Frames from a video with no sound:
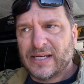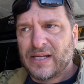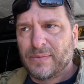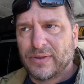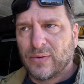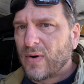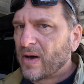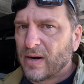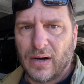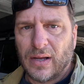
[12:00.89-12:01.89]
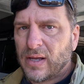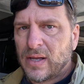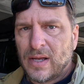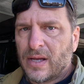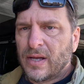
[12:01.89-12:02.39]
it did with the water.
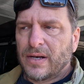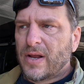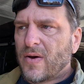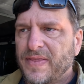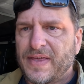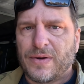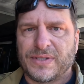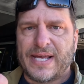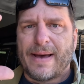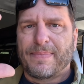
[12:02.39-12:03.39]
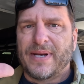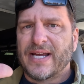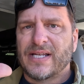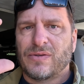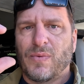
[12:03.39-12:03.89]
No, I think what's
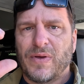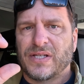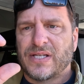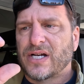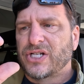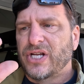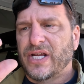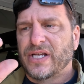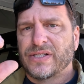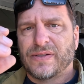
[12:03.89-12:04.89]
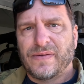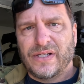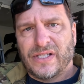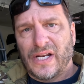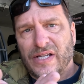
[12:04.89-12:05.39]
happening is where the suction is,
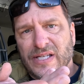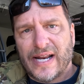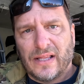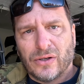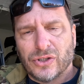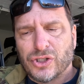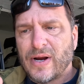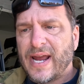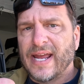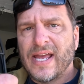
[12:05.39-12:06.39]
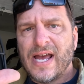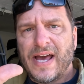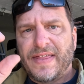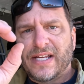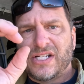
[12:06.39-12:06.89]
it's inside a little tray.
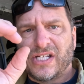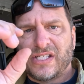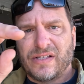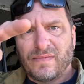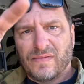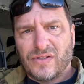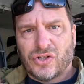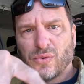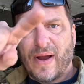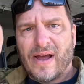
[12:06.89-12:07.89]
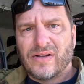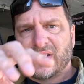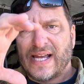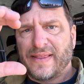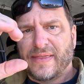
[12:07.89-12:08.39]
I think it just
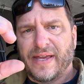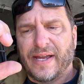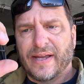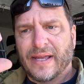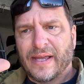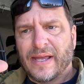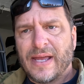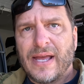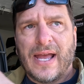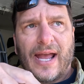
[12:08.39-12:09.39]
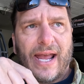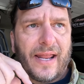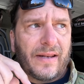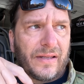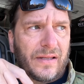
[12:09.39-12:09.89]
surrounds that thing.
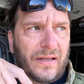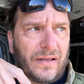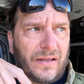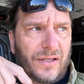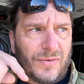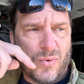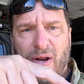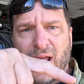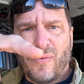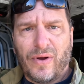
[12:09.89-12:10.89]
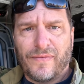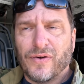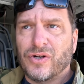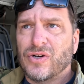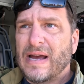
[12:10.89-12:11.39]
And this morning I went
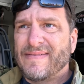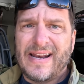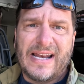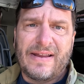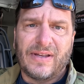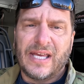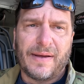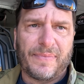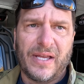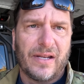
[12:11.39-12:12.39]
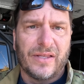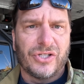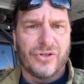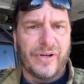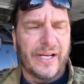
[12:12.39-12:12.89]
for a drive. I didn't even get up the end of the
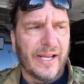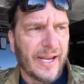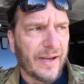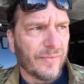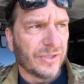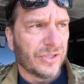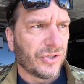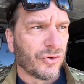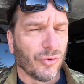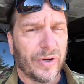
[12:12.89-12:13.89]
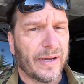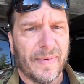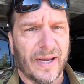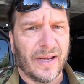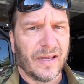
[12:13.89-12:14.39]
street and it was
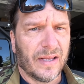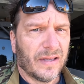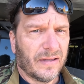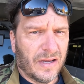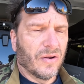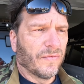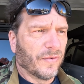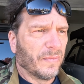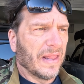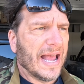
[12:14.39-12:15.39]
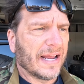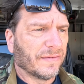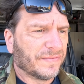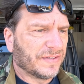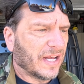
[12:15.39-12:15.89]
screaming, you know, from lack
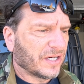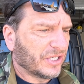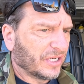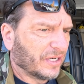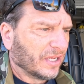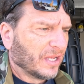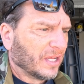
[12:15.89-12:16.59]
of suction.